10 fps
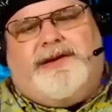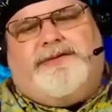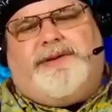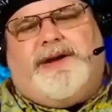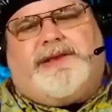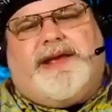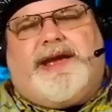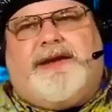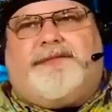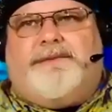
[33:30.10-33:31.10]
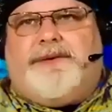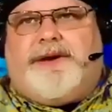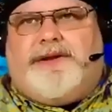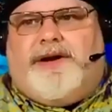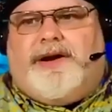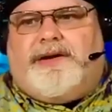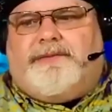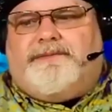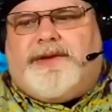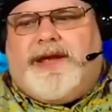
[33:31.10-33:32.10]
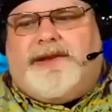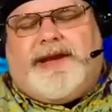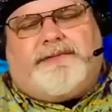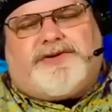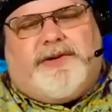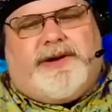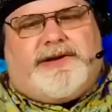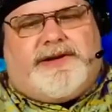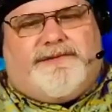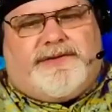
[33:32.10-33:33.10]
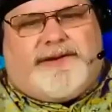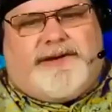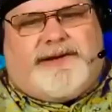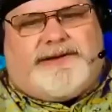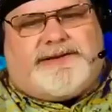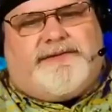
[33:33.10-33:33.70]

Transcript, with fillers: but they kept limping along and they kept trying different things.